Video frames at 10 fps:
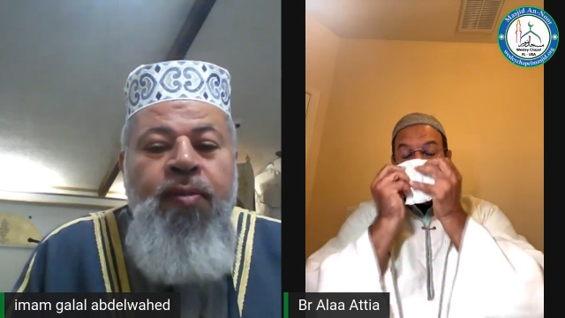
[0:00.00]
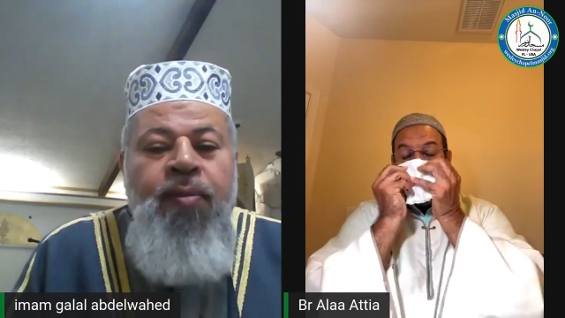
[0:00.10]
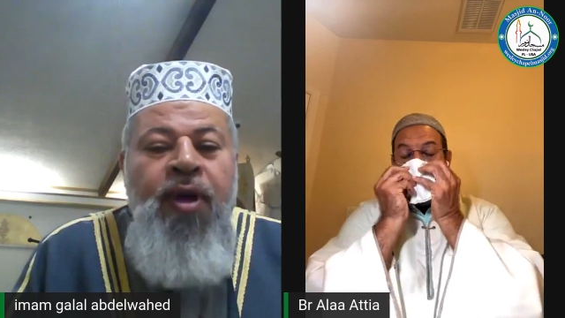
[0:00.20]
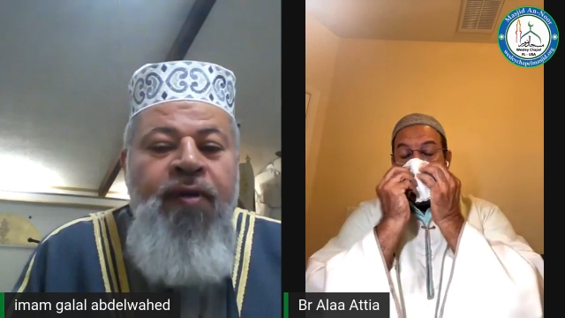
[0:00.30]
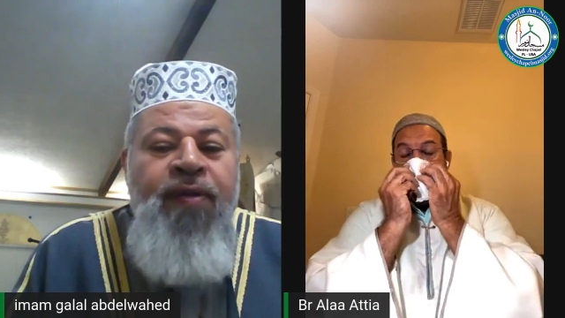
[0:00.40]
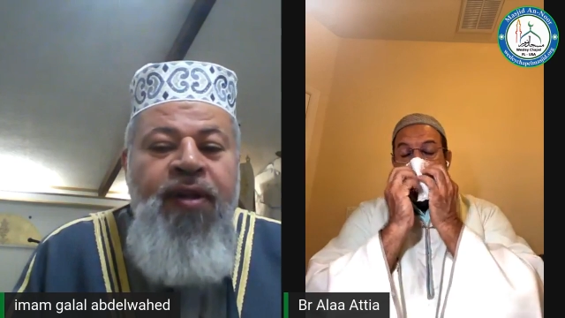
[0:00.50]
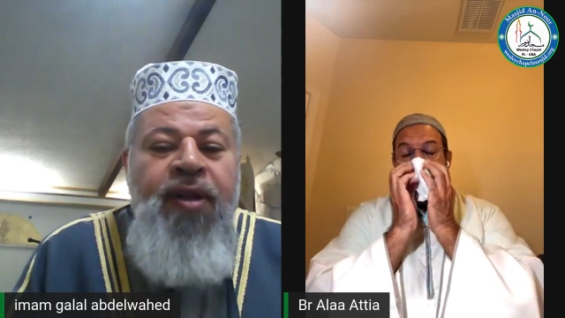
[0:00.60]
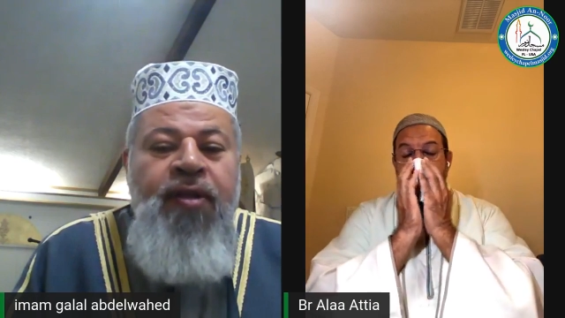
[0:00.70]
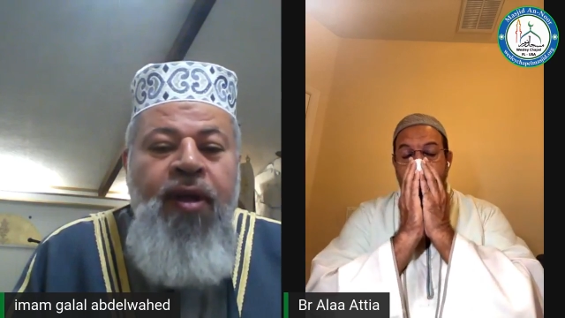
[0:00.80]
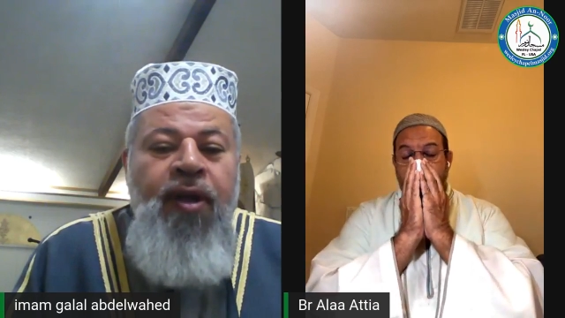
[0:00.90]
Speaker 1: matter of fact
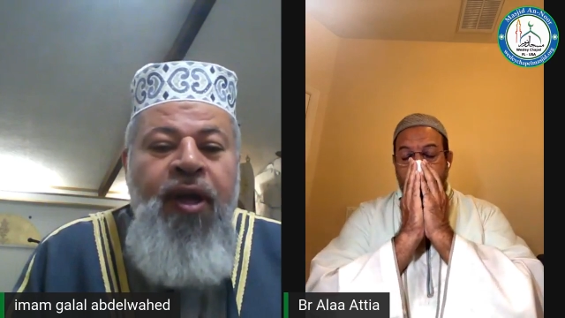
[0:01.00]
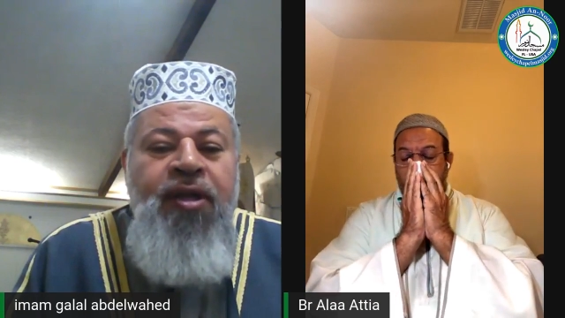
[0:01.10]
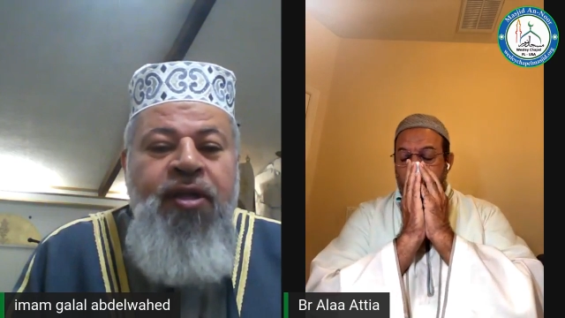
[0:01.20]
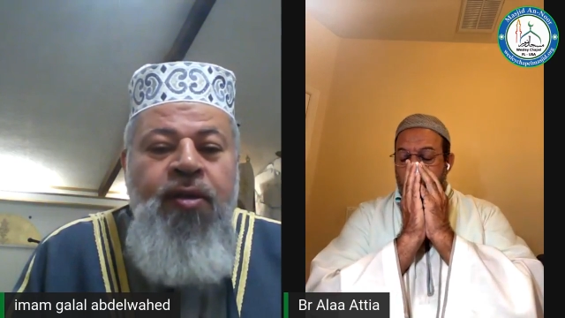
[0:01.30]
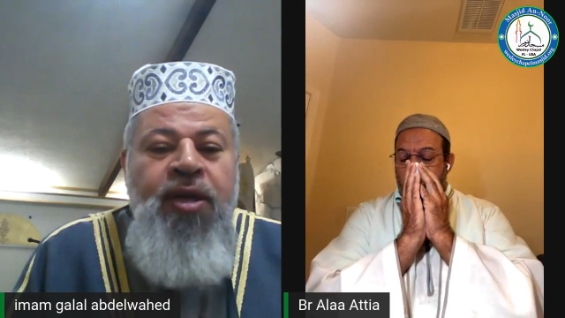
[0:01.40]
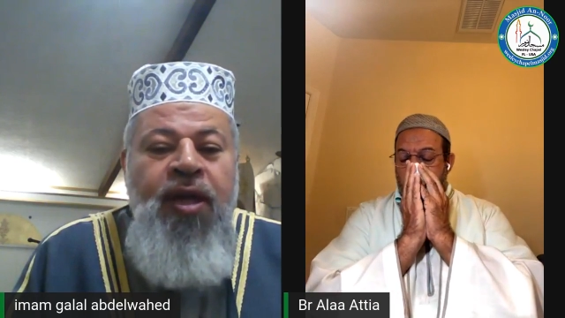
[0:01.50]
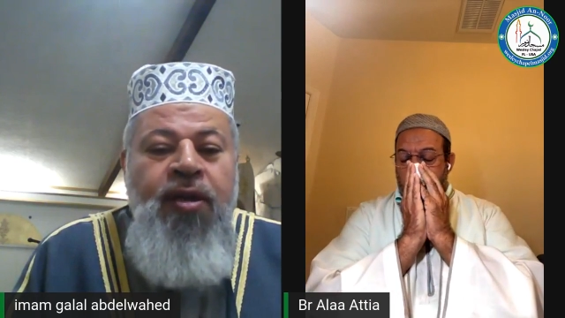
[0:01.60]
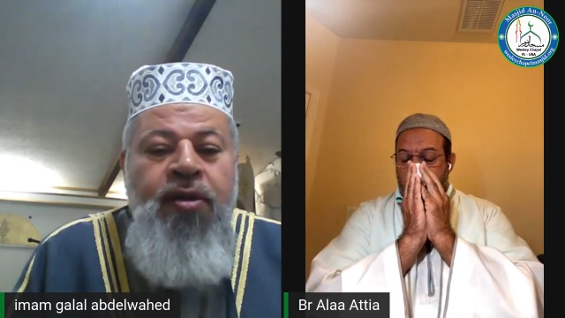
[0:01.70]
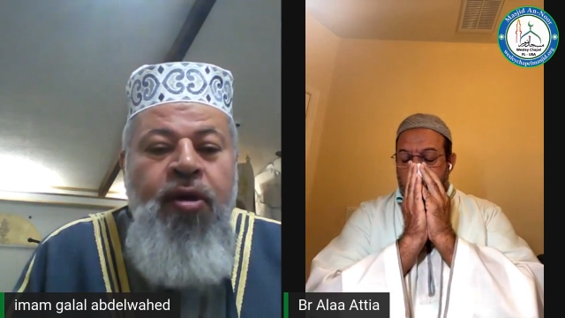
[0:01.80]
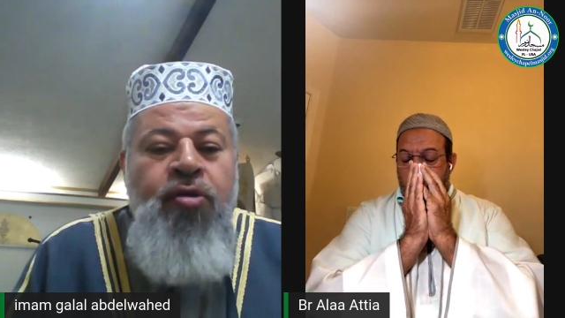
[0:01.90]
that Allah
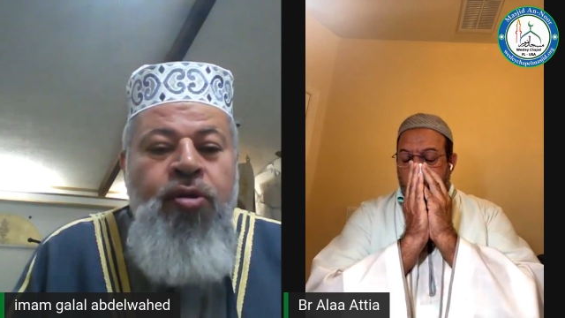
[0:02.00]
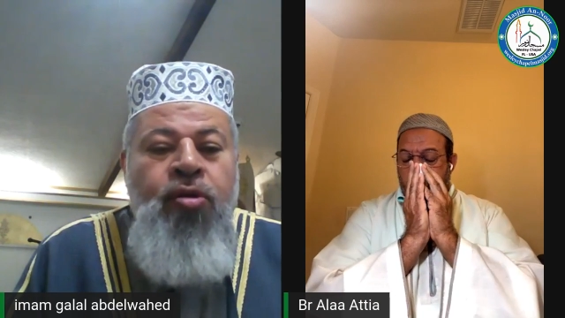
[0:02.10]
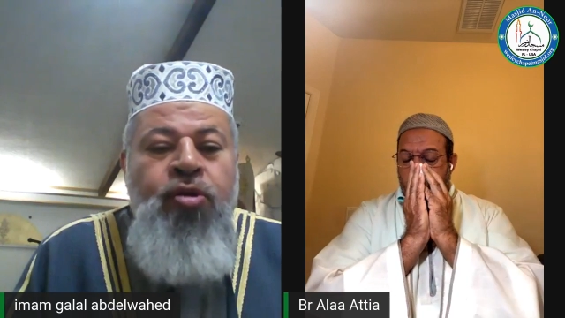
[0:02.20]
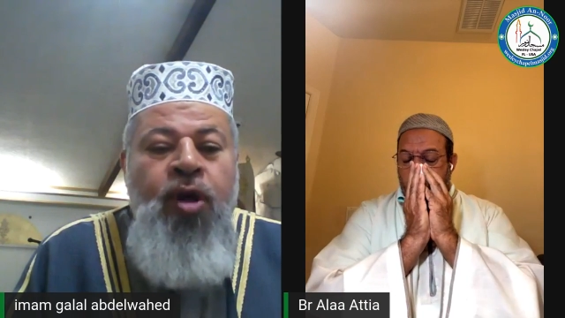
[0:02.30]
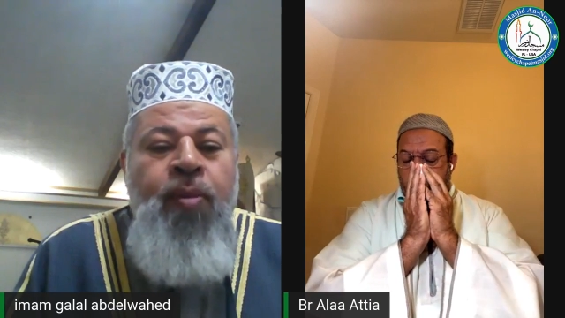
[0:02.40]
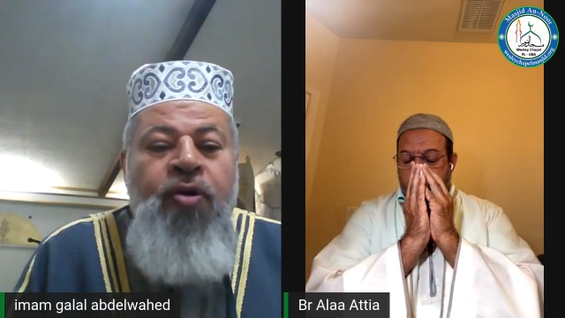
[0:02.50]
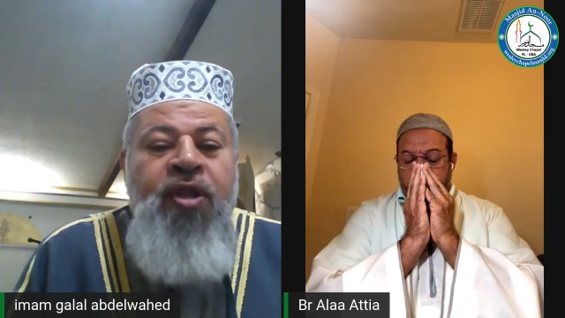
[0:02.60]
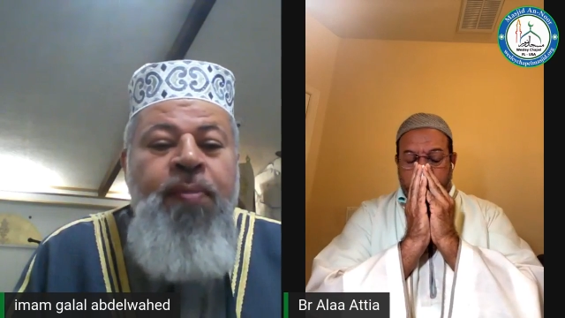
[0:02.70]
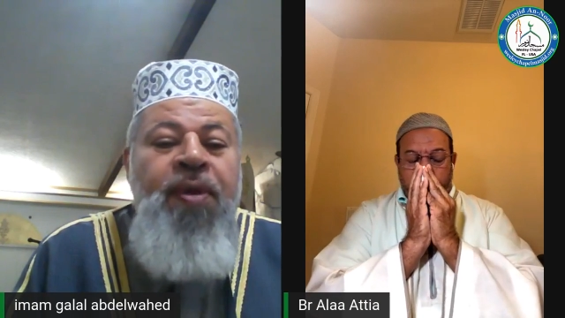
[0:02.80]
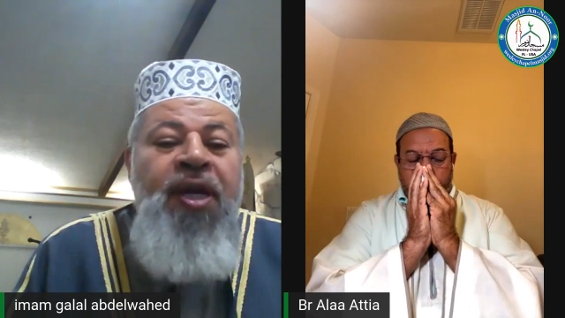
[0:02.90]
talks also about
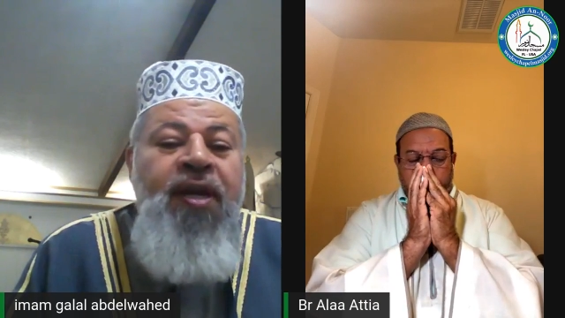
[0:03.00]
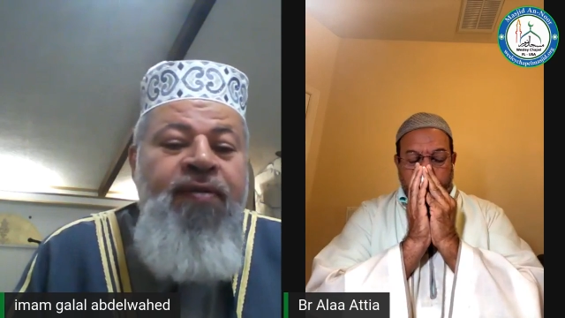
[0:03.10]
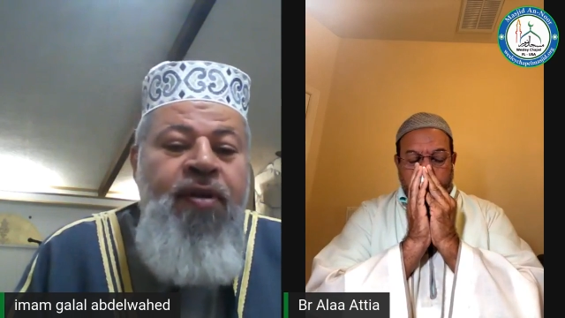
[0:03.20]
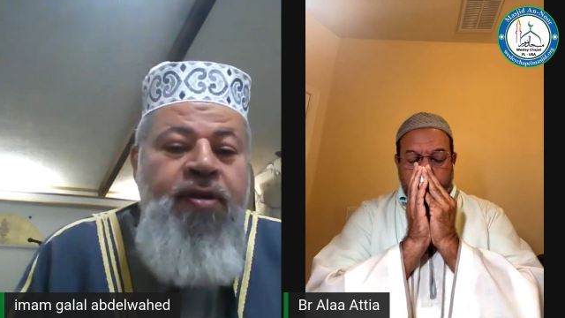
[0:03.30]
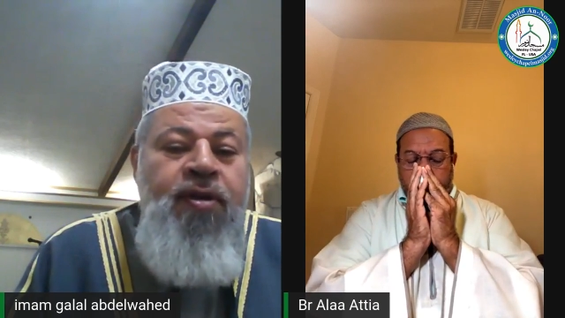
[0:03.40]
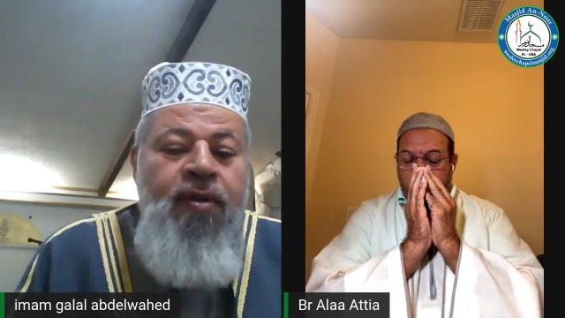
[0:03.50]
the believers,